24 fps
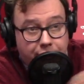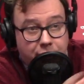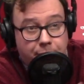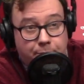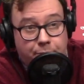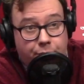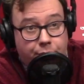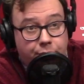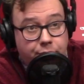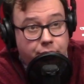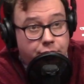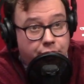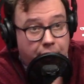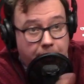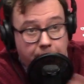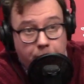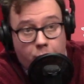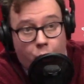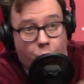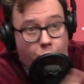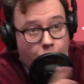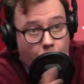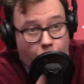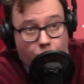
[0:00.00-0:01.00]
It's important to say
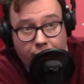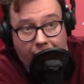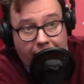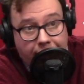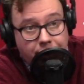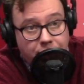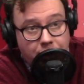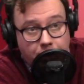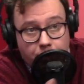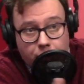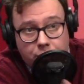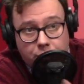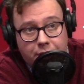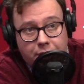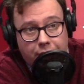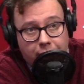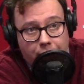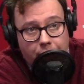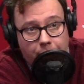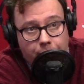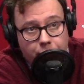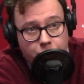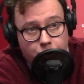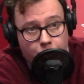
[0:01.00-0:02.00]
more or less. It
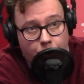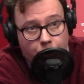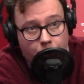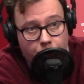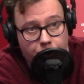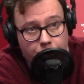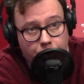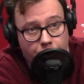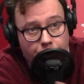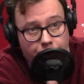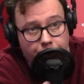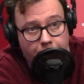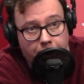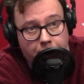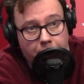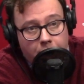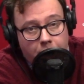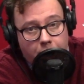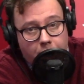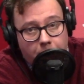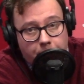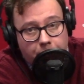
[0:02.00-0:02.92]
like it was one or the other. Mm -hmm.